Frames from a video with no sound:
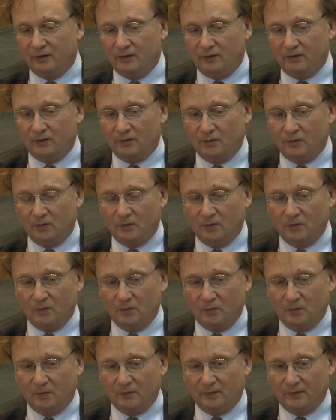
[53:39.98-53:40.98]

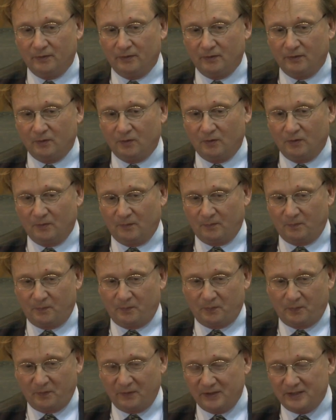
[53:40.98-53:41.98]
you
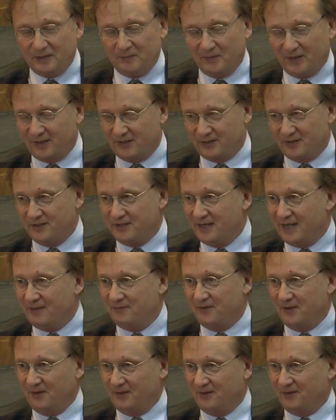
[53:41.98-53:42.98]
pretty much
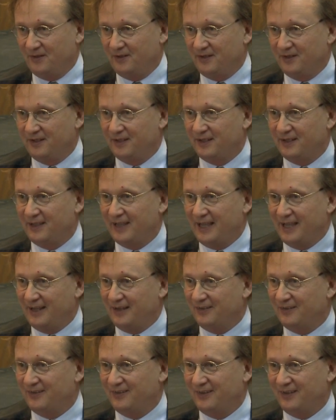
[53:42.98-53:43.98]
never
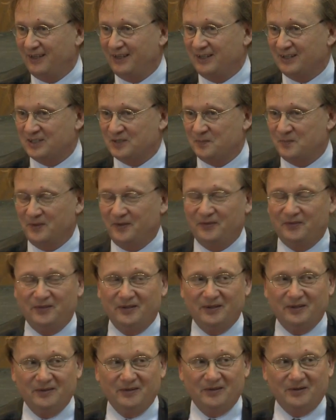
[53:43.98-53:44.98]
get
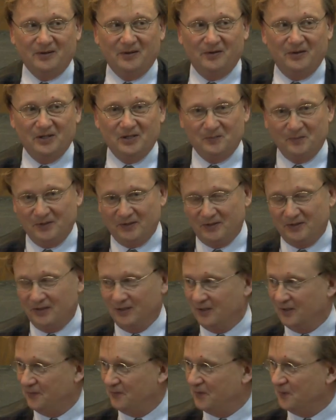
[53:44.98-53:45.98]
explicit acknowledgement
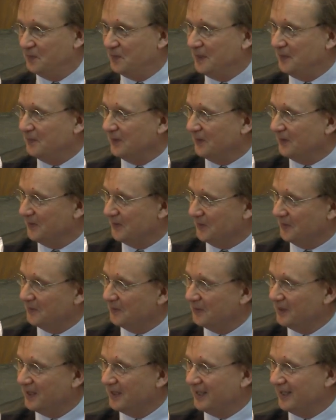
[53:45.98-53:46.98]
of the people
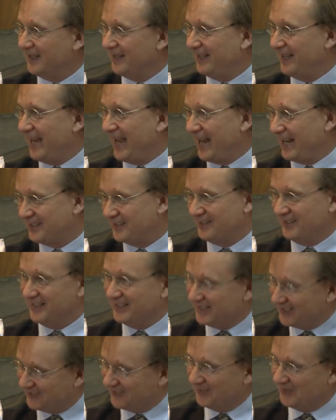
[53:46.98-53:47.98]
who
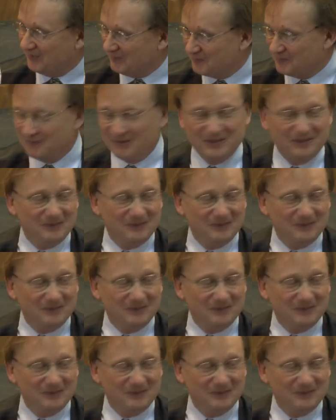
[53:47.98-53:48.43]
actually sort of,